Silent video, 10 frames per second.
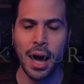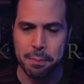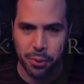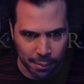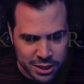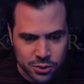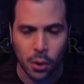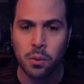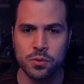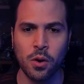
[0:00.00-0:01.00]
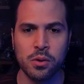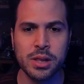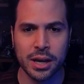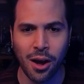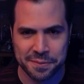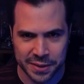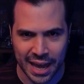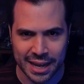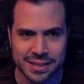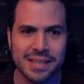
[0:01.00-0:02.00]
I promise. Don't click off
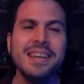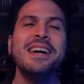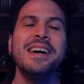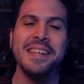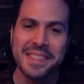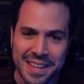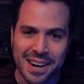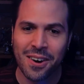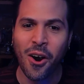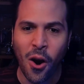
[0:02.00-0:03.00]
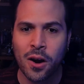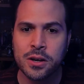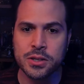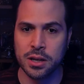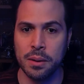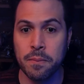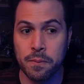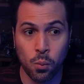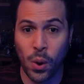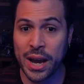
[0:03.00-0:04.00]
yet. There are some
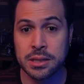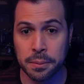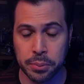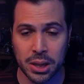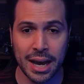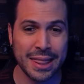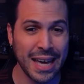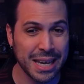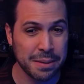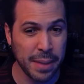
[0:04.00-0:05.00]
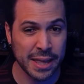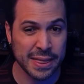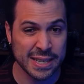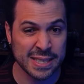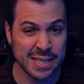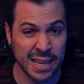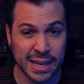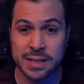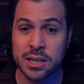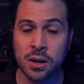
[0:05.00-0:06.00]
ways to play that can make this
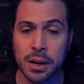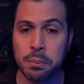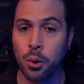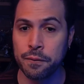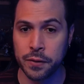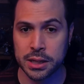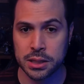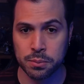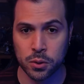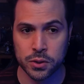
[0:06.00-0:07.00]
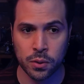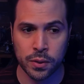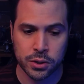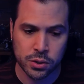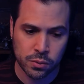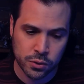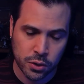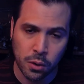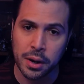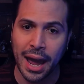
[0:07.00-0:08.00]
easier and more flexible so that you
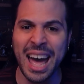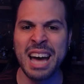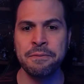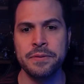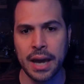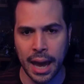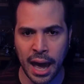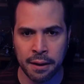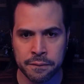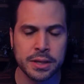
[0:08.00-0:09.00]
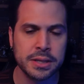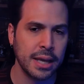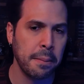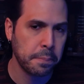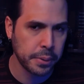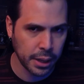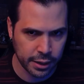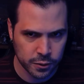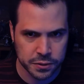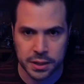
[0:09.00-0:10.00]
don't have to have the same
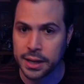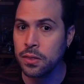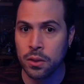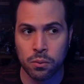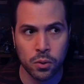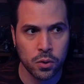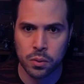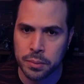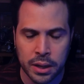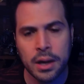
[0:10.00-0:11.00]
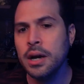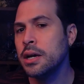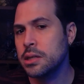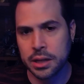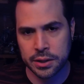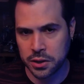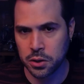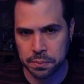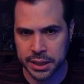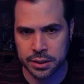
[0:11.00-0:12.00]
players in the room to
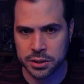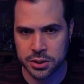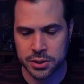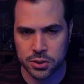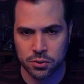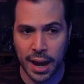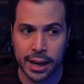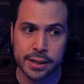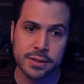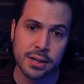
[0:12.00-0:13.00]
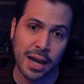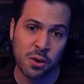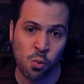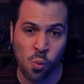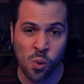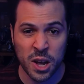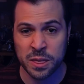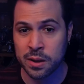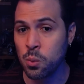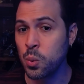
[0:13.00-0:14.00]
continue to play Dungeons and Dragons, and what
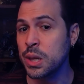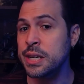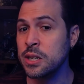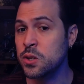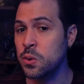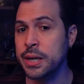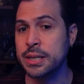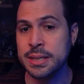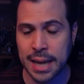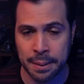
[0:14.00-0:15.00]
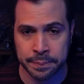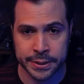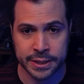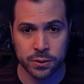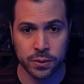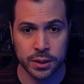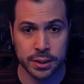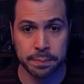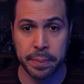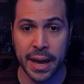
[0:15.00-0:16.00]
they're willing to accept is going to
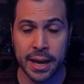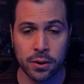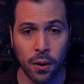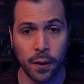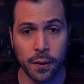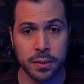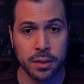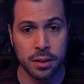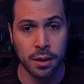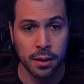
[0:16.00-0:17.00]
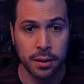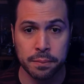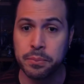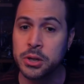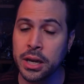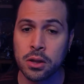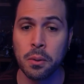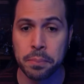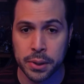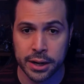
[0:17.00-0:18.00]
depend on the particular
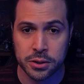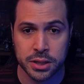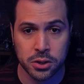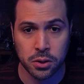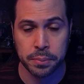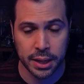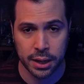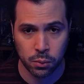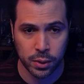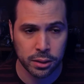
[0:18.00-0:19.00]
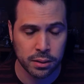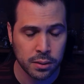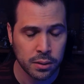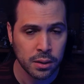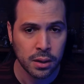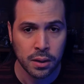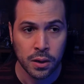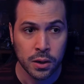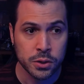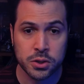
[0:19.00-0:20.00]
players that you're playing with.
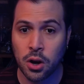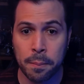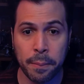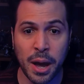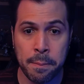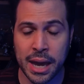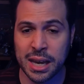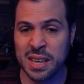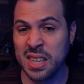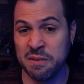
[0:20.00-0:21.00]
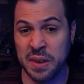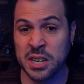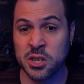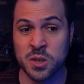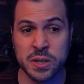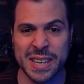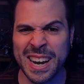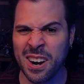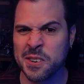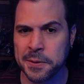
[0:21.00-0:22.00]
Start by making the adventures
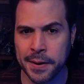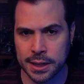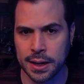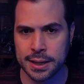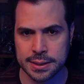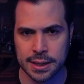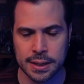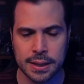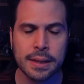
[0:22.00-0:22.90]
character agnostic.